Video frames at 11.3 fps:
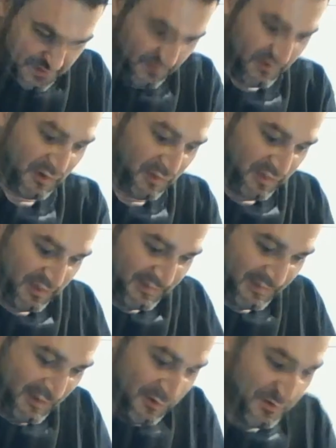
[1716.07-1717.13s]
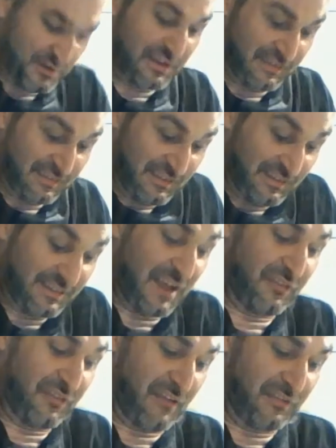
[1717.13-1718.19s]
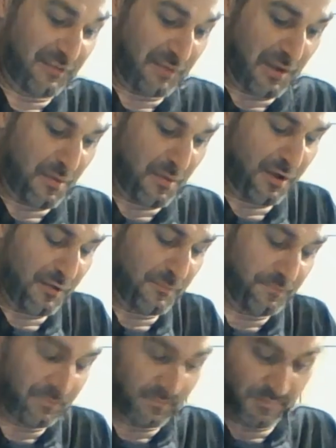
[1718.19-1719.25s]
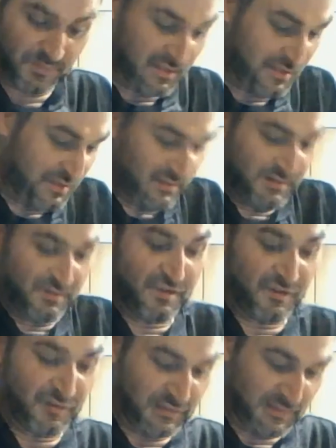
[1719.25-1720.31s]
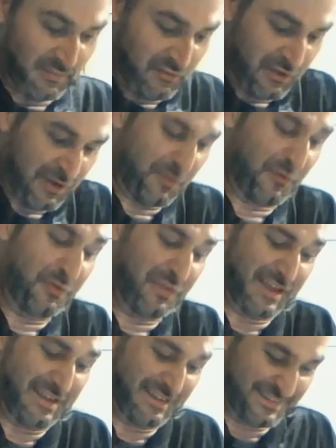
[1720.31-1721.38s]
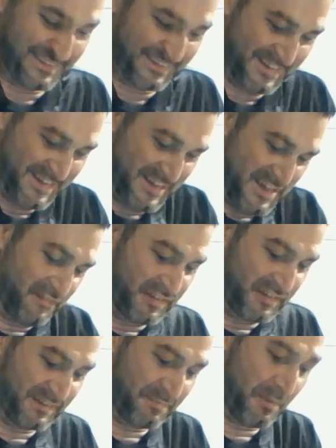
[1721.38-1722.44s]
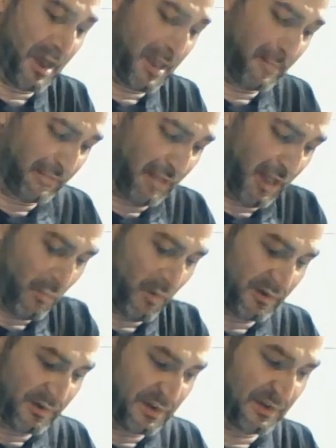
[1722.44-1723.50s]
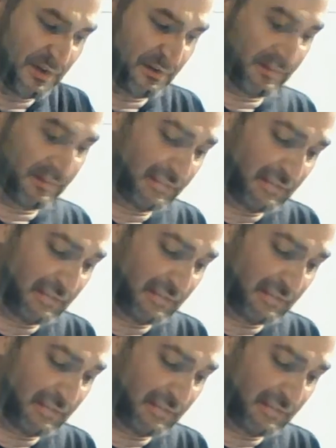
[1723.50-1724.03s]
don't think so, it's definitely, I've seen my mom do some incredible things. Fix pipes, hot water heaters,